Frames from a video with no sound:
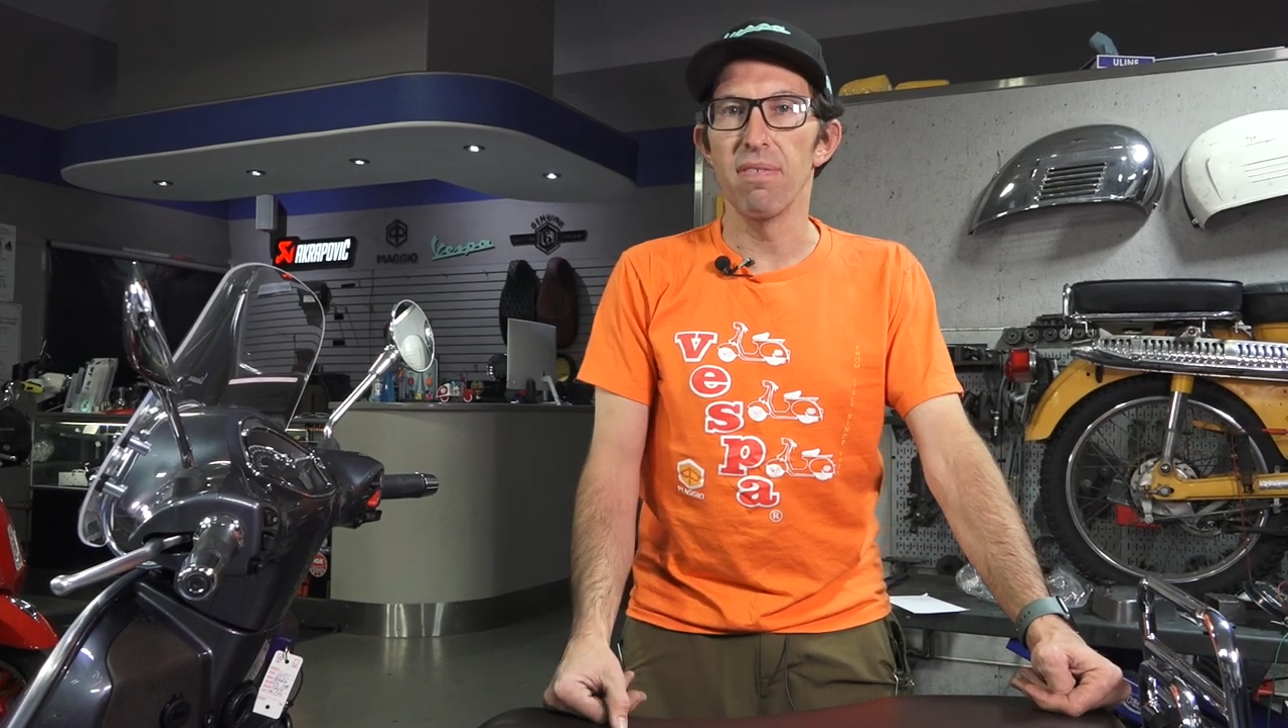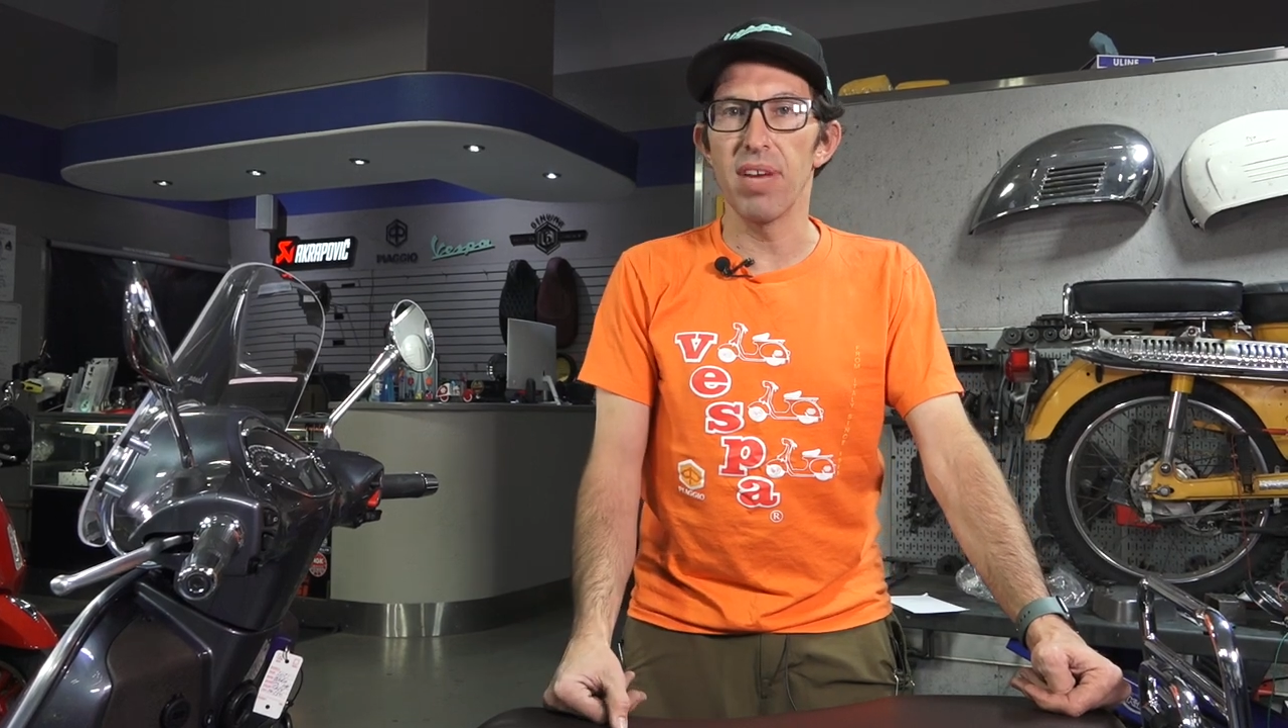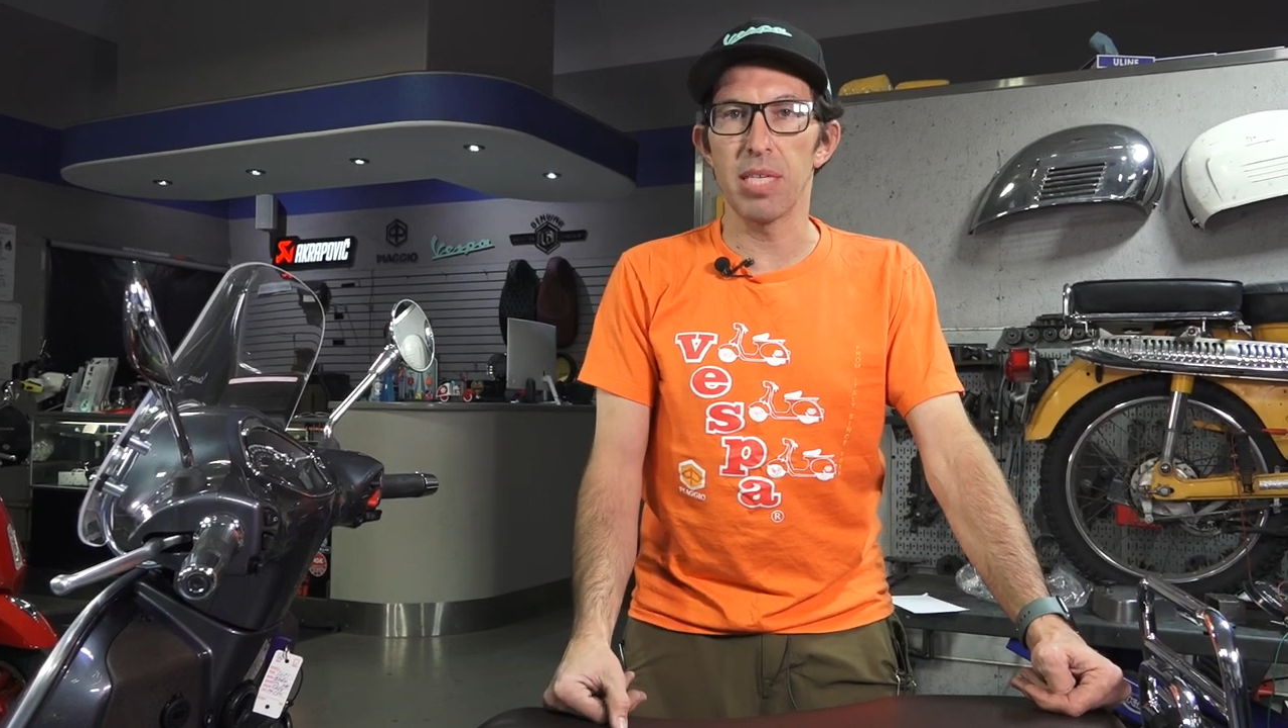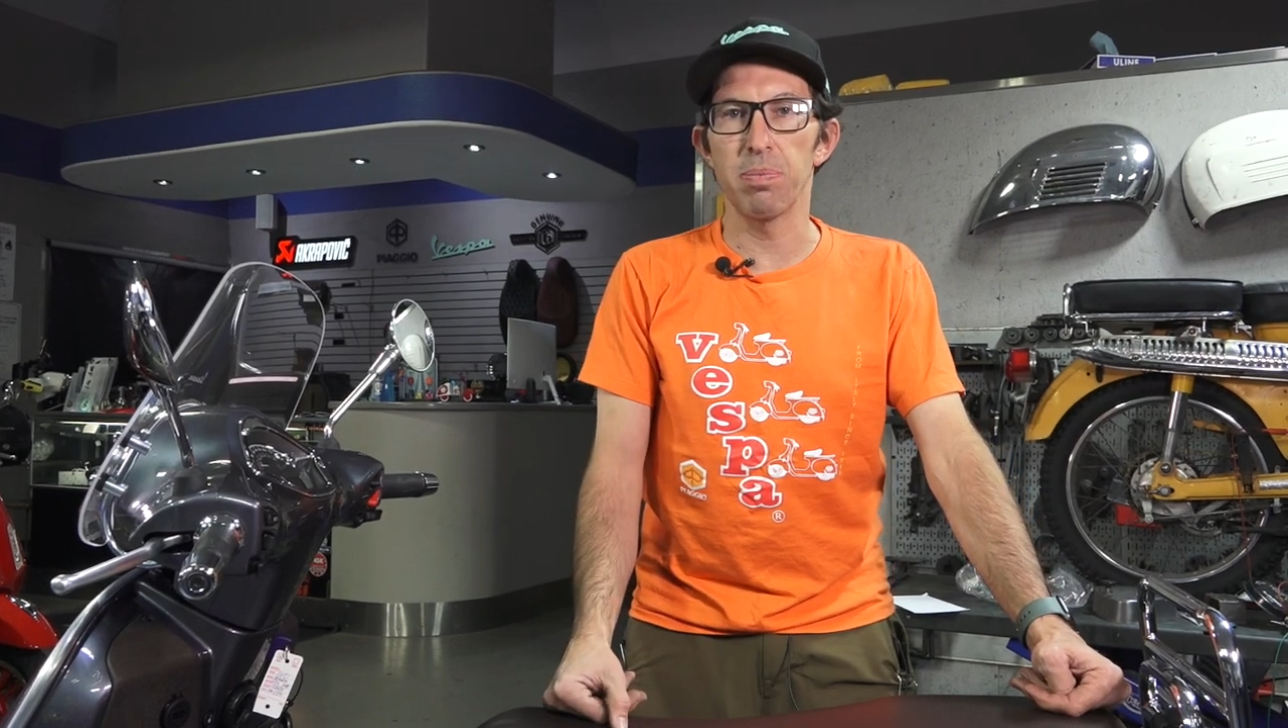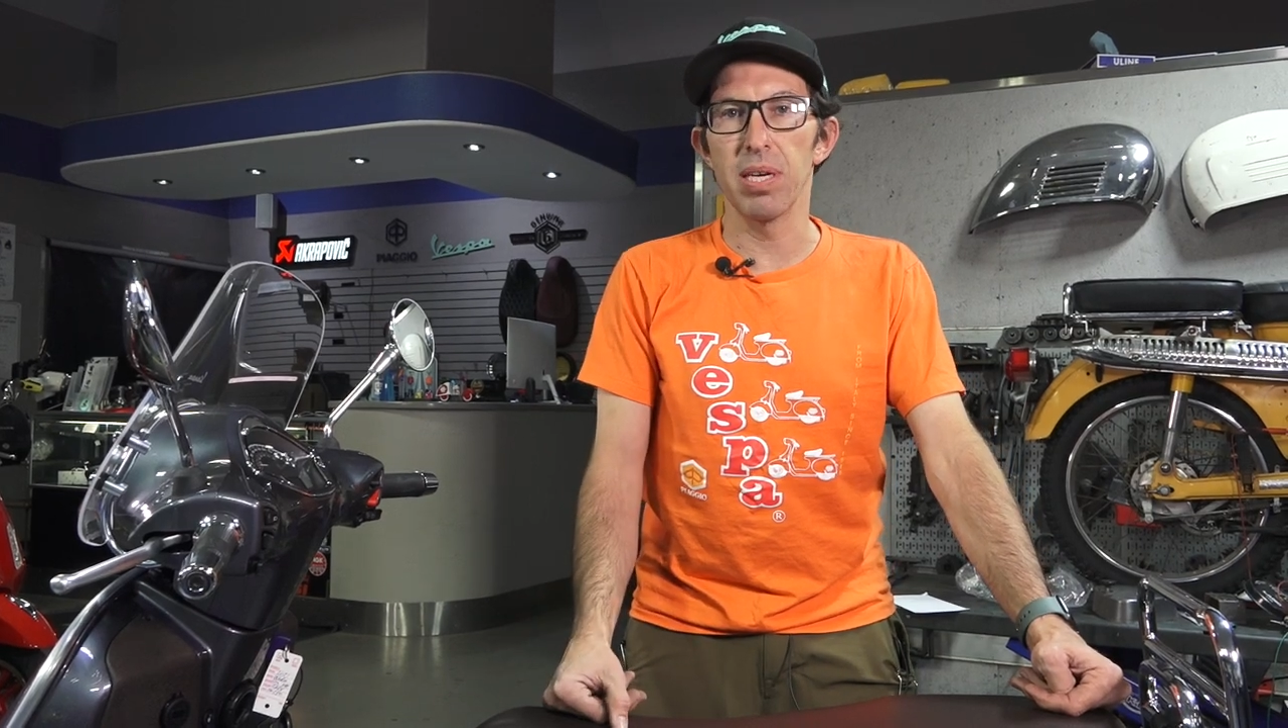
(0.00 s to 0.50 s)

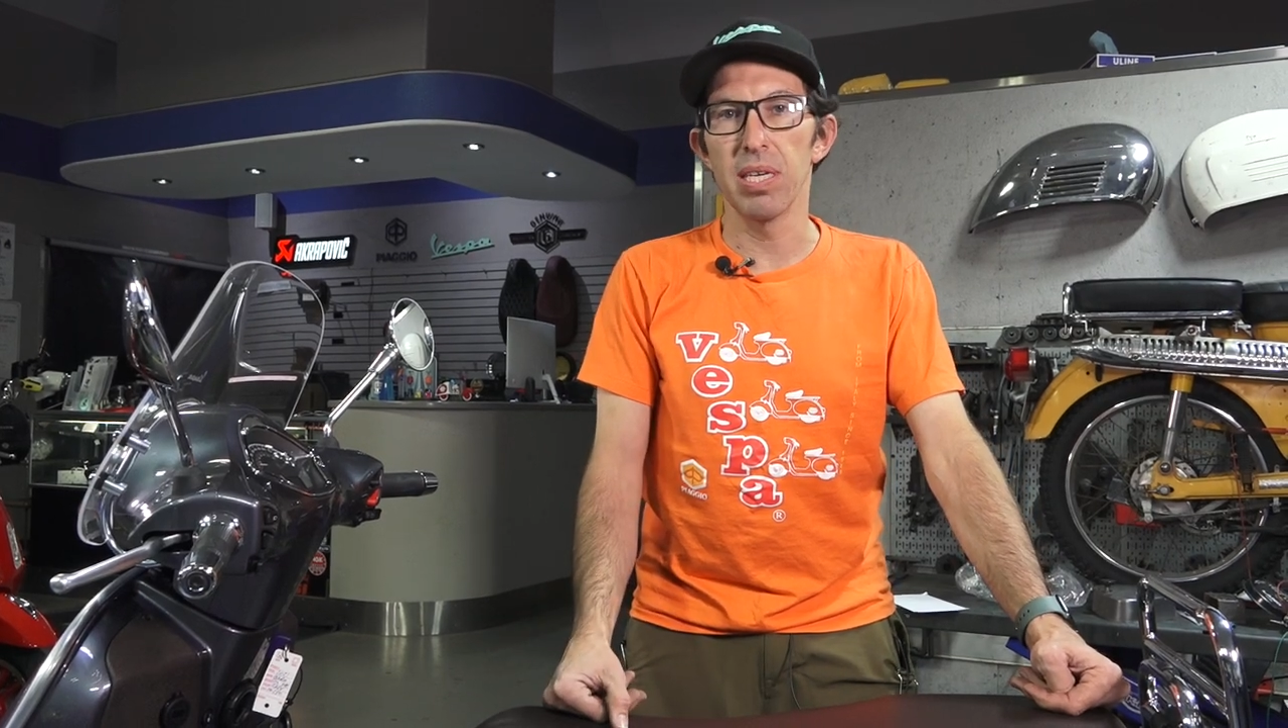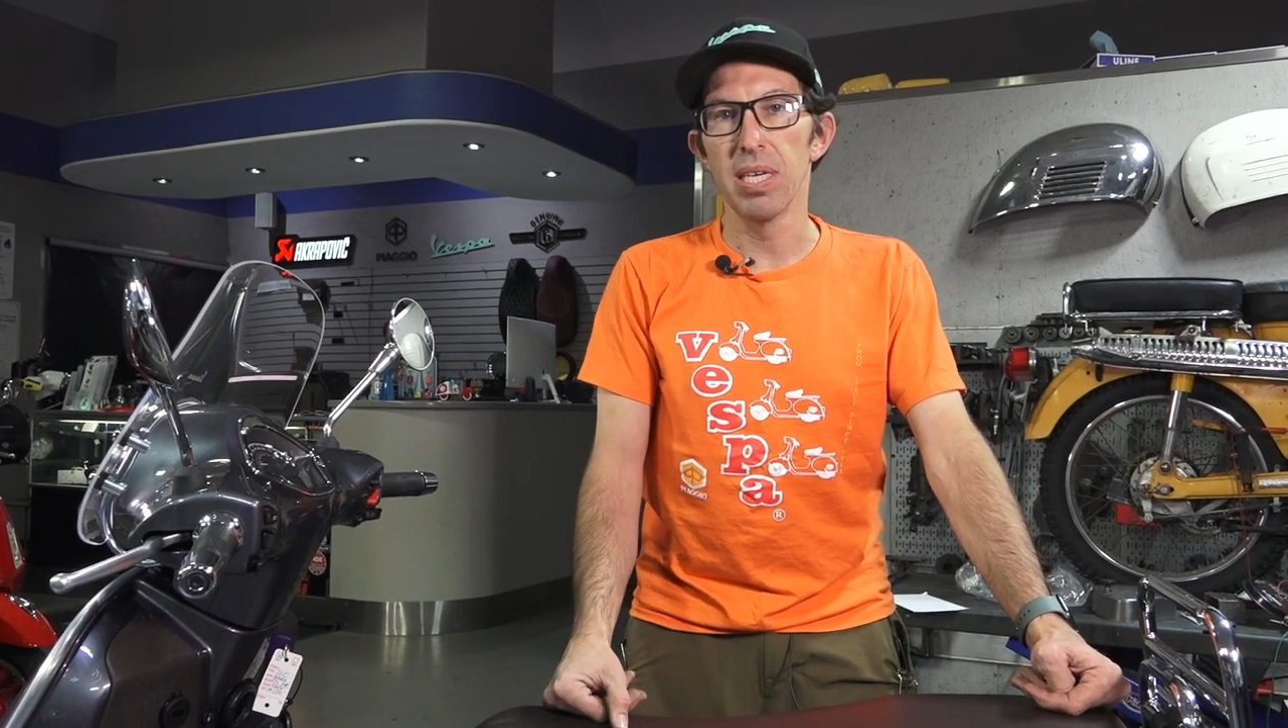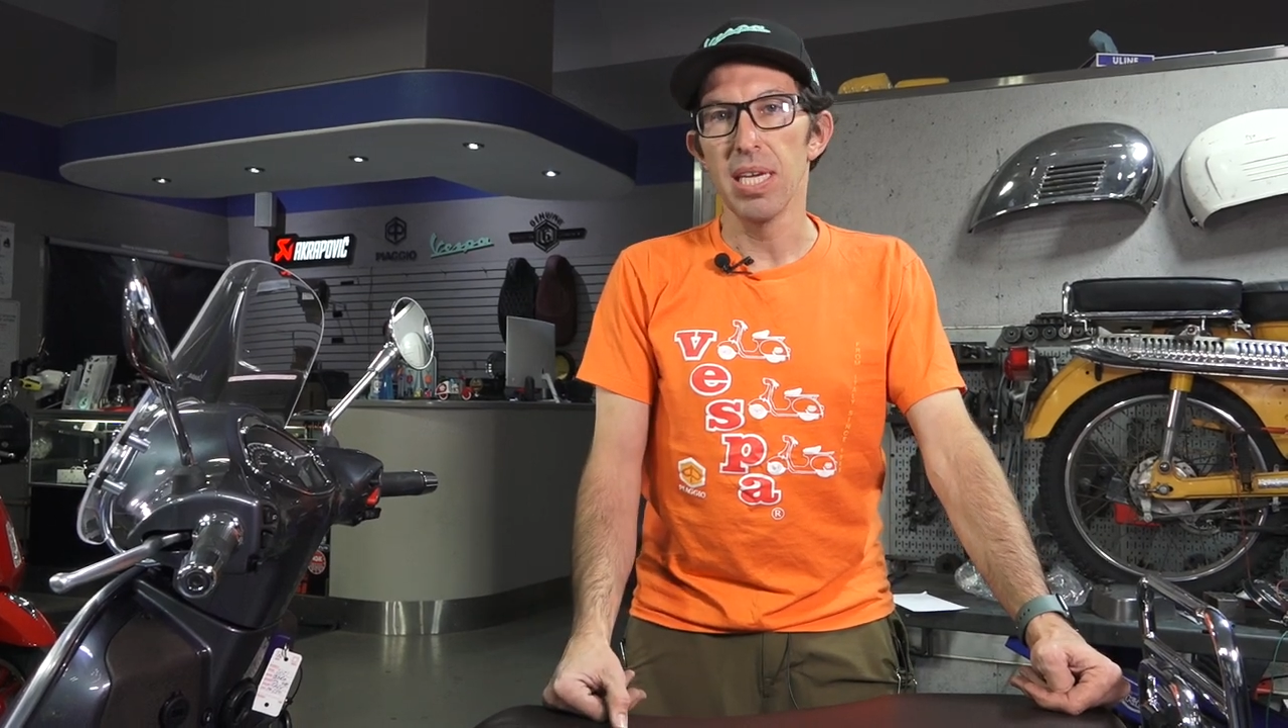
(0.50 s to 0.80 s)
Vespa.